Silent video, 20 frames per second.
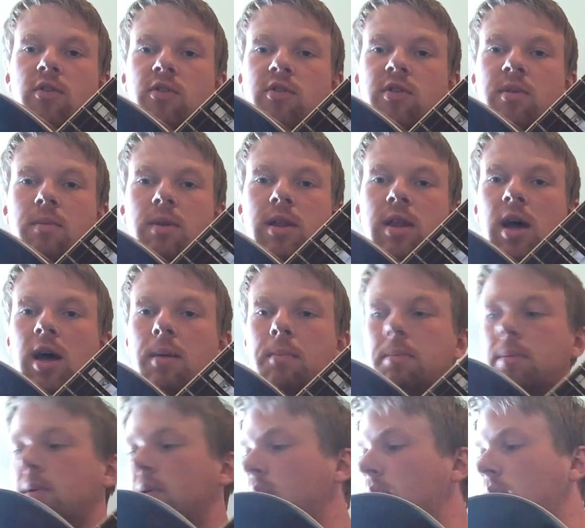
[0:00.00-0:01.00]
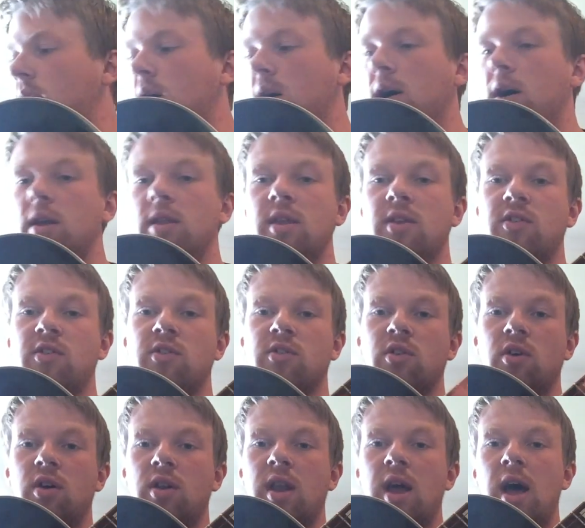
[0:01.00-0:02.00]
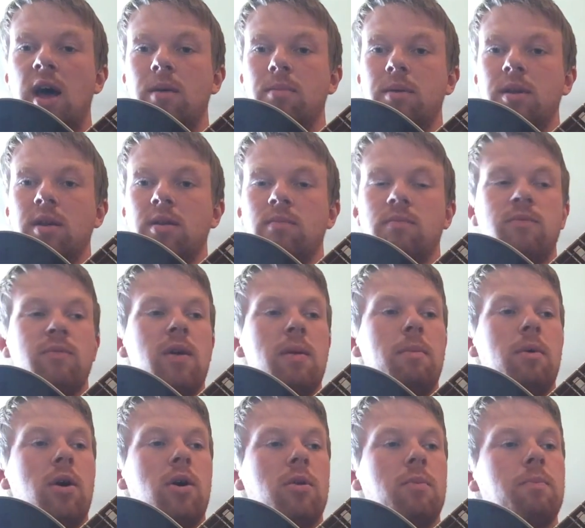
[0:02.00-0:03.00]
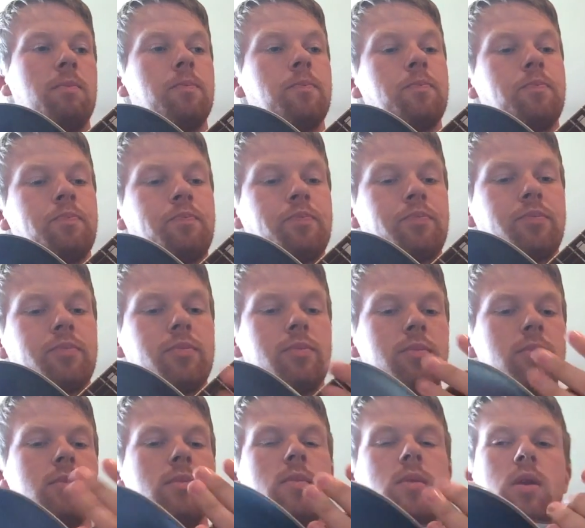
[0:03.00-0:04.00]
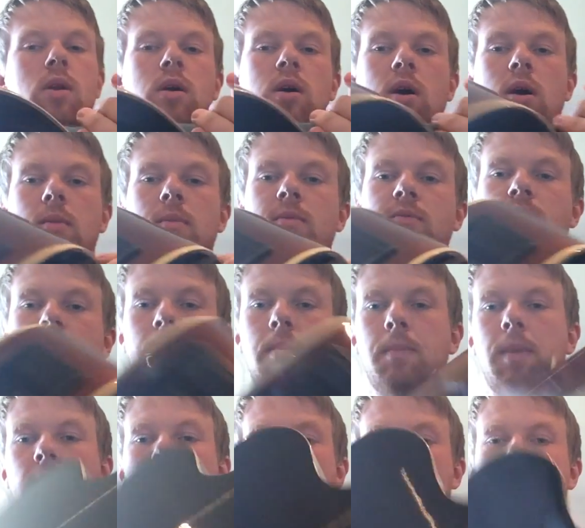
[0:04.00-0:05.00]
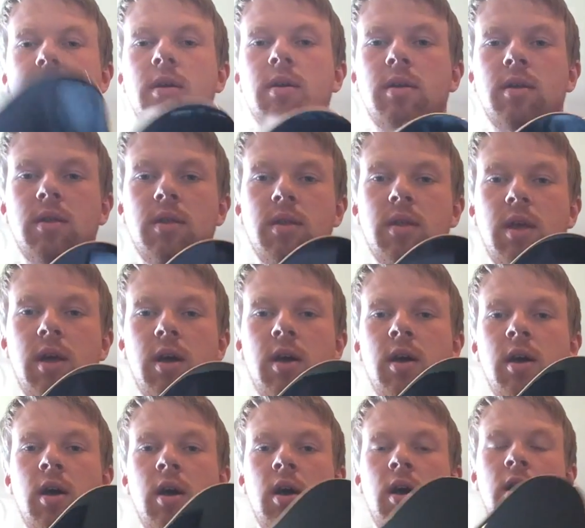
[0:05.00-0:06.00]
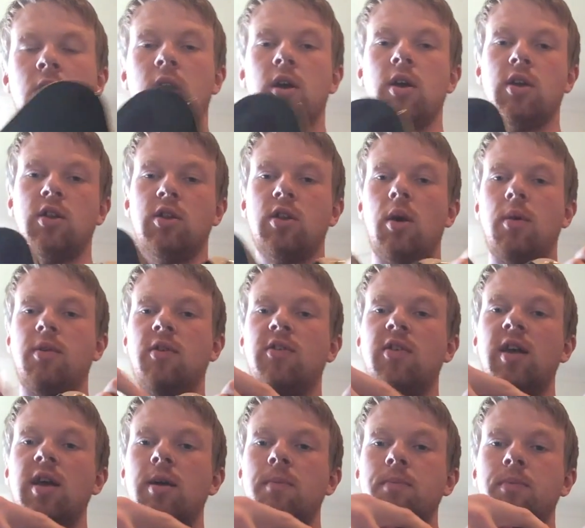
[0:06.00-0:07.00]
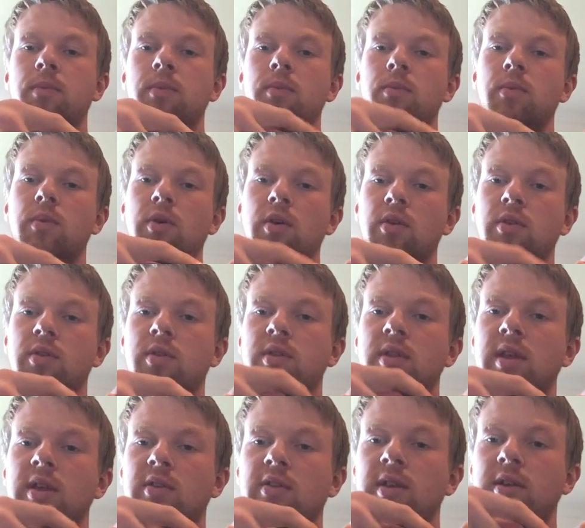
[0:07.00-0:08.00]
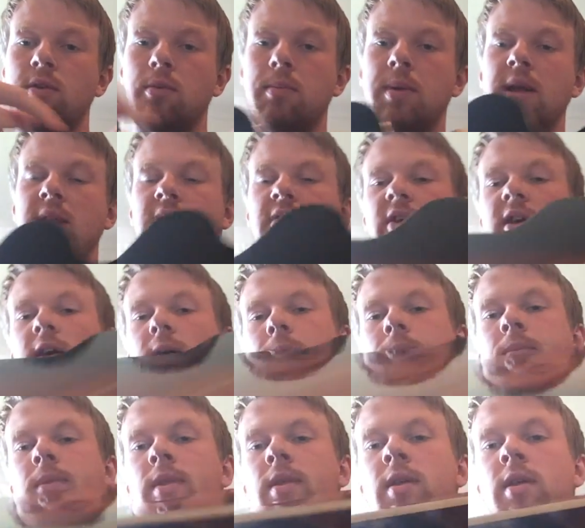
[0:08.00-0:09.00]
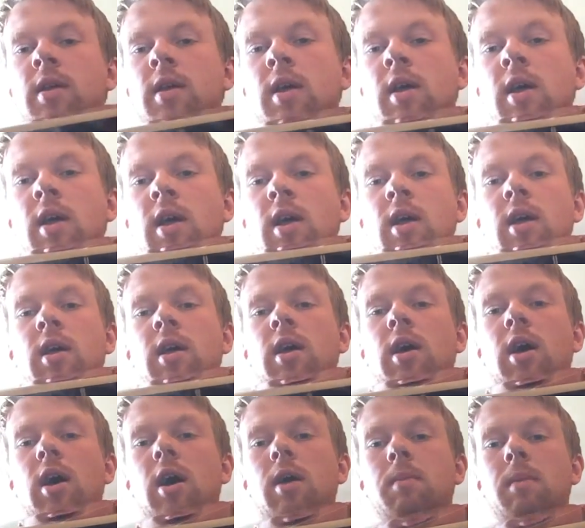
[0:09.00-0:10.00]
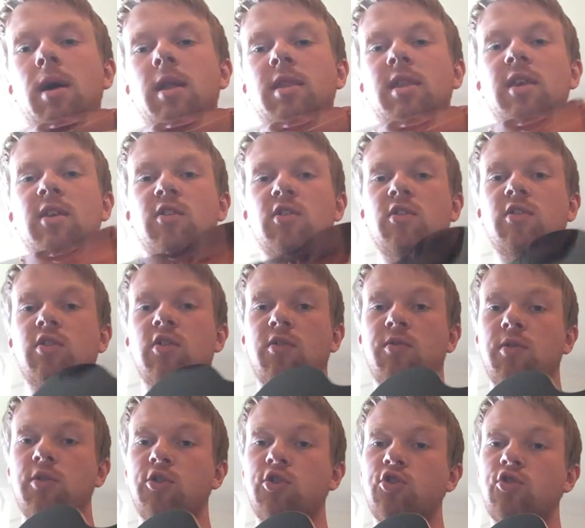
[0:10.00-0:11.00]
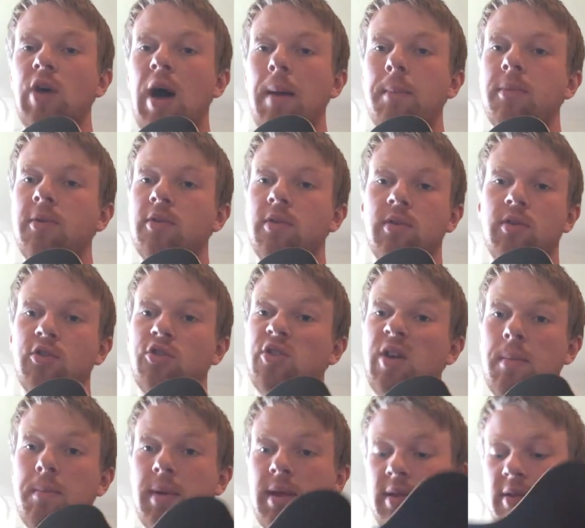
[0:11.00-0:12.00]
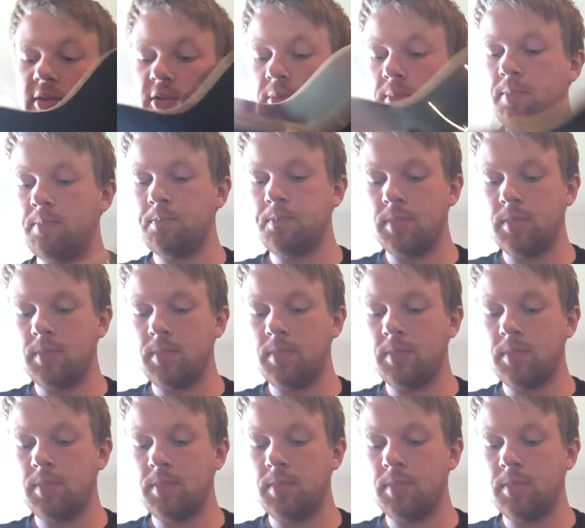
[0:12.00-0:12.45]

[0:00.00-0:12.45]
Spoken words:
Similar type, this has got an ebony fretboard from the back there. You can notice here we've got these little pins here, and these are just for straps, so strap pins.